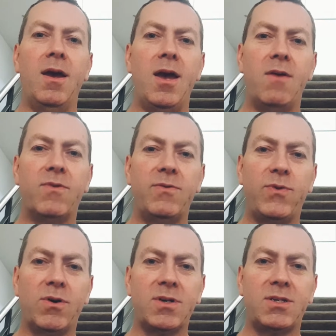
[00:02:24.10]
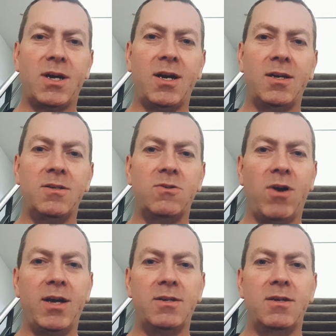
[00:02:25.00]
Every forward exchange
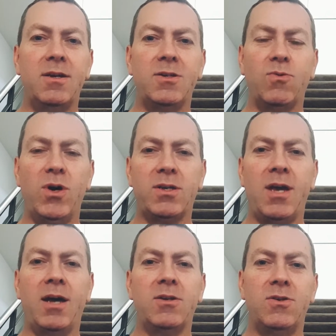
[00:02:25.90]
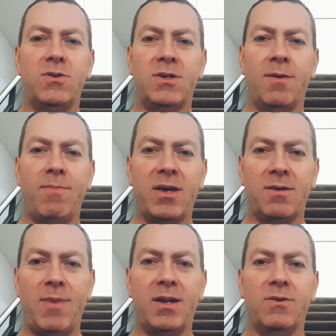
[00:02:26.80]
rate is worked out using a
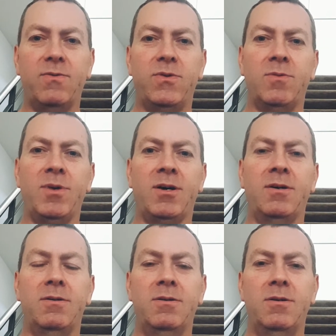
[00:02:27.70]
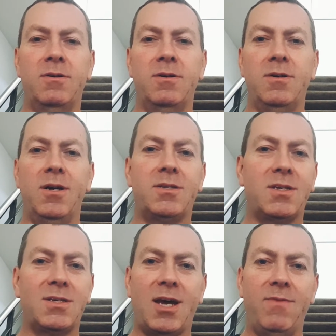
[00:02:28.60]
mathematical formula. It's the
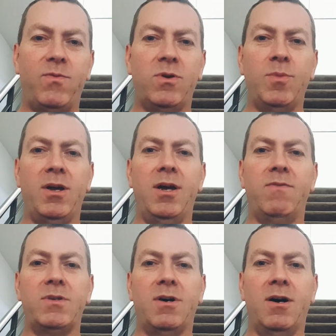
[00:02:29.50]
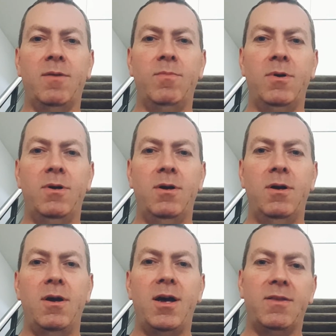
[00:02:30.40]
same formula every time,
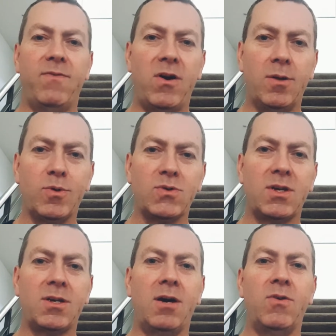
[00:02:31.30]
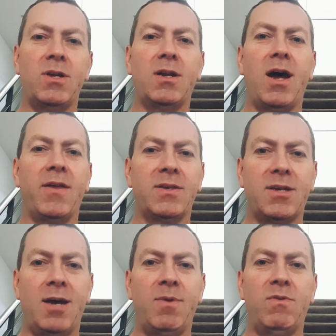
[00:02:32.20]
and the variables that go in it are the
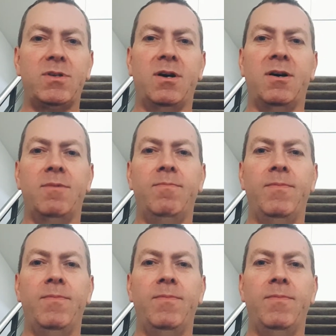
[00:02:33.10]
same every time.